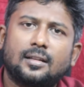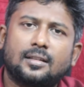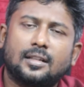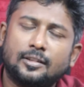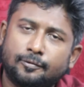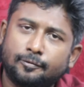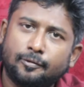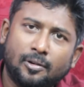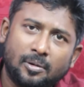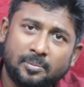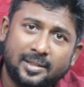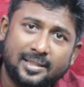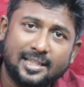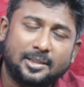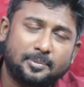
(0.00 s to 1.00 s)

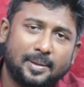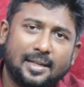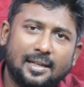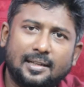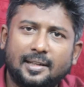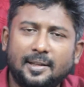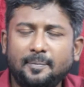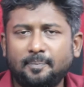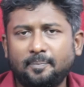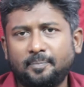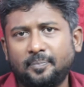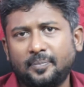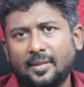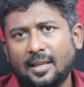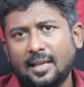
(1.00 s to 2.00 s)
confirmed death penalty
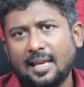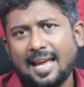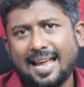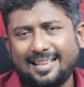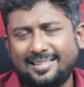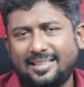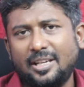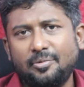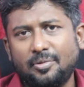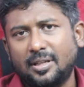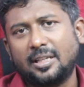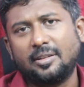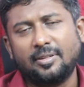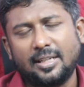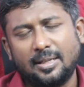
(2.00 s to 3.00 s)
and 3 were
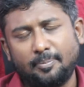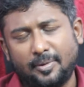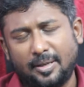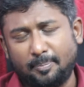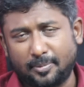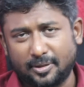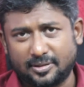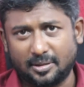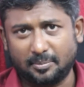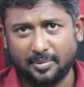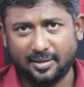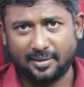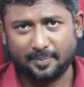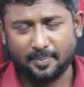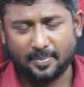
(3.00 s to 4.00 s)
given
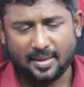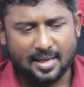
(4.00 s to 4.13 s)
imprisonment.